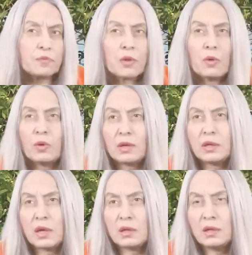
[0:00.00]
One
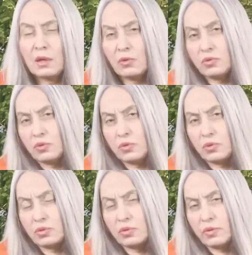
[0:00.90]
can go
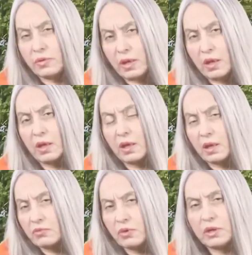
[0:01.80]
to
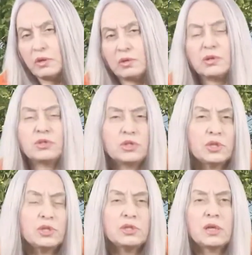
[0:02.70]
their regular
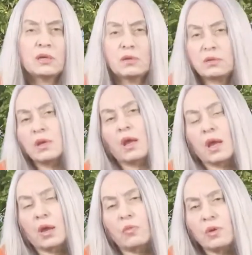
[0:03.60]
church, and
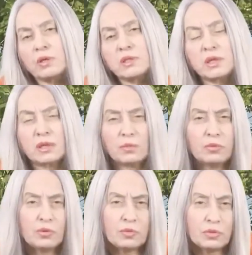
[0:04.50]
once in a
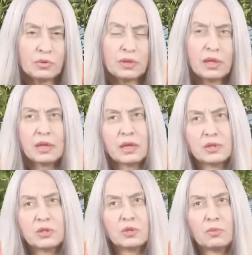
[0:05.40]
blue moon they can
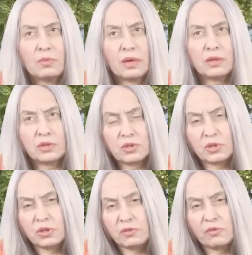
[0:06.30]
stop by the
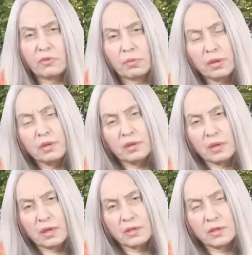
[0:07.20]
Church for
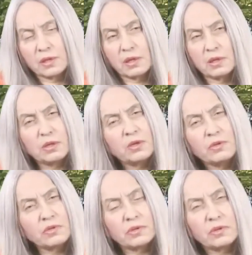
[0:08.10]
Paradise and
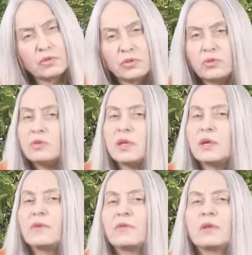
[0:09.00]
learn those
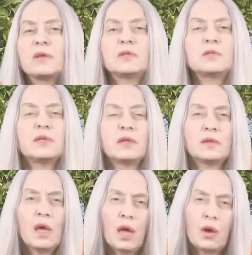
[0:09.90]
unique things that
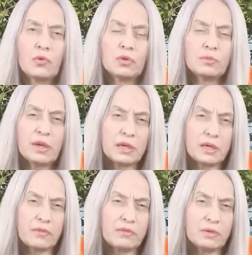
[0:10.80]
would make
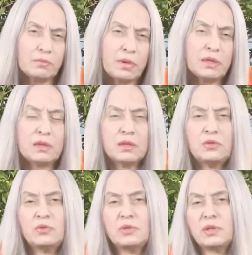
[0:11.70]
even better
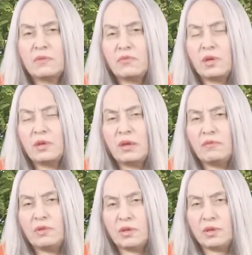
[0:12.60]
use of what they've
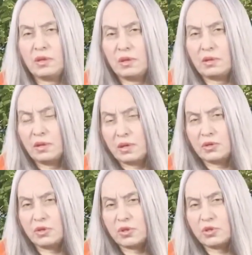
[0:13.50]
learned in their
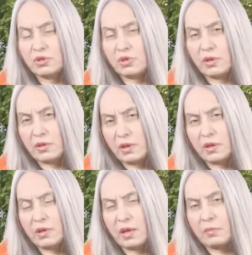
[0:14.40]
church or in their
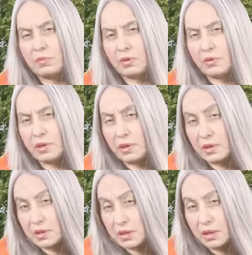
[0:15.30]
temple or in
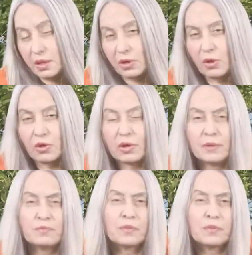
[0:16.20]
their synagogue.